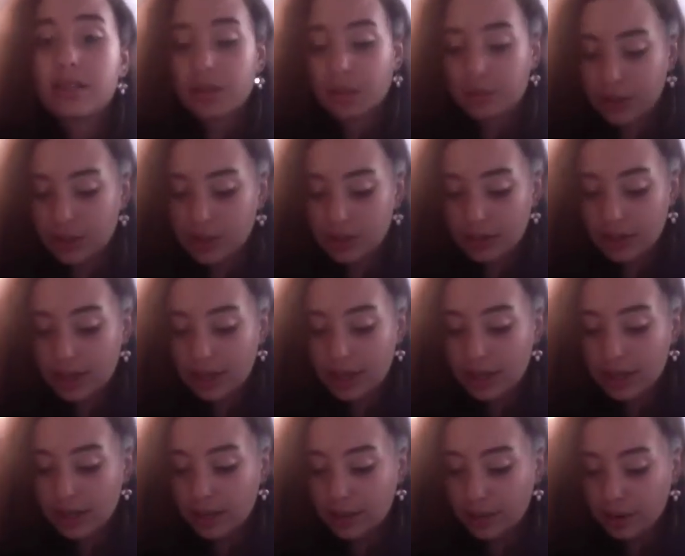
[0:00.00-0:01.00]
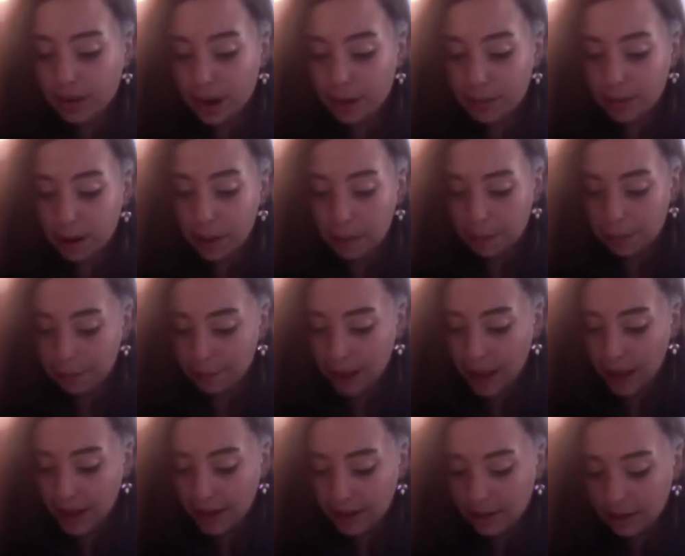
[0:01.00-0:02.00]
originally in a proper
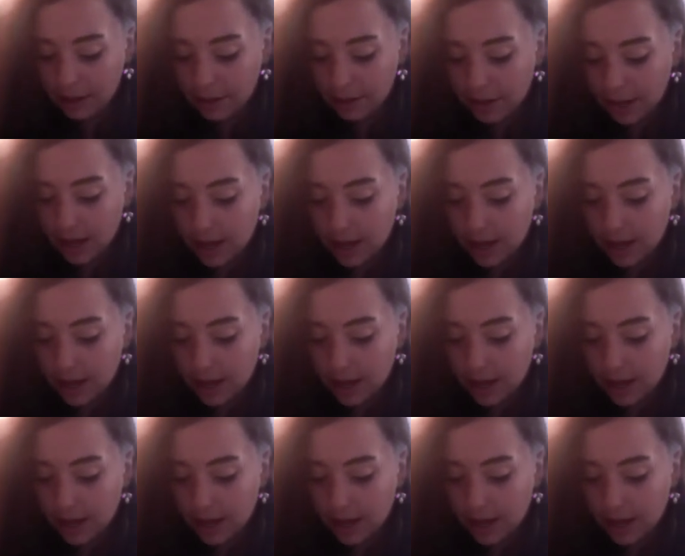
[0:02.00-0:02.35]
manner.